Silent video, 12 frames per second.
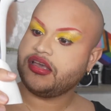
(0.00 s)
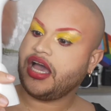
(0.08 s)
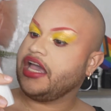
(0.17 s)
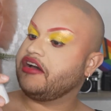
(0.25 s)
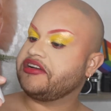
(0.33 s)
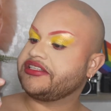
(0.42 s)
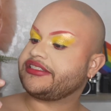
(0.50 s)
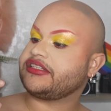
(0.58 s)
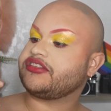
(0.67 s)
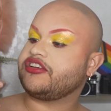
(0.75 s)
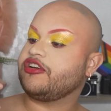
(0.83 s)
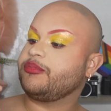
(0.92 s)
I honestly
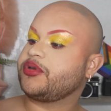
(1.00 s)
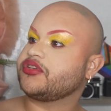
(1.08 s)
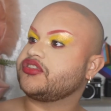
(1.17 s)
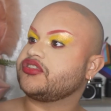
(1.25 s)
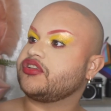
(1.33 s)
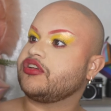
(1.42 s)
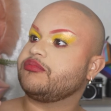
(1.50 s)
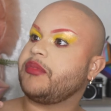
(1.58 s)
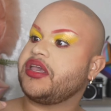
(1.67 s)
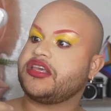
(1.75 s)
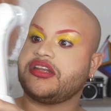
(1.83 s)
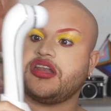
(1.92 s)
don't know because it's not
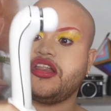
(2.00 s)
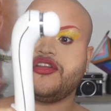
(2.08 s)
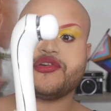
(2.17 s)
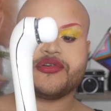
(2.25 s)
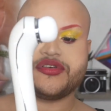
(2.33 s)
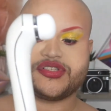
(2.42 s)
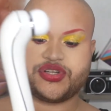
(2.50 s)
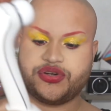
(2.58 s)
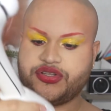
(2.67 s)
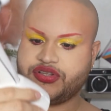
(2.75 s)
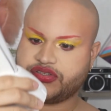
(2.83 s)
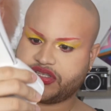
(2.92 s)
making any noise or
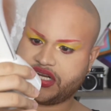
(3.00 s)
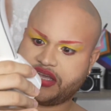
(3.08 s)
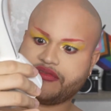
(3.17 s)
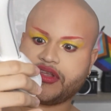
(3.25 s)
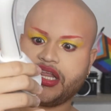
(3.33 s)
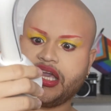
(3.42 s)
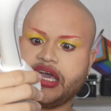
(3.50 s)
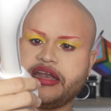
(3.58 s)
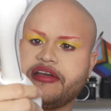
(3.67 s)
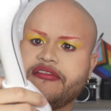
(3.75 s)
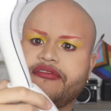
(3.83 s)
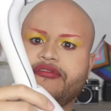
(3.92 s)
it doesn't have any
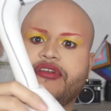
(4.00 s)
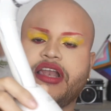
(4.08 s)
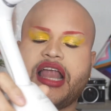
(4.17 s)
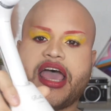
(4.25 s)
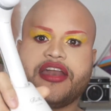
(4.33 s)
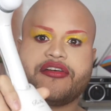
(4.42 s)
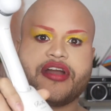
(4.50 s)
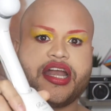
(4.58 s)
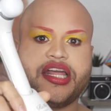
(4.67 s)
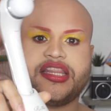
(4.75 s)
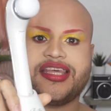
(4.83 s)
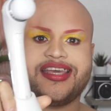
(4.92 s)
kind of light or
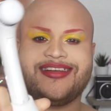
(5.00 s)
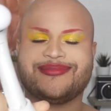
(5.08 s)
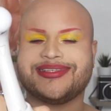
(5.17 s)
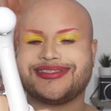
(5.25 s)
anything,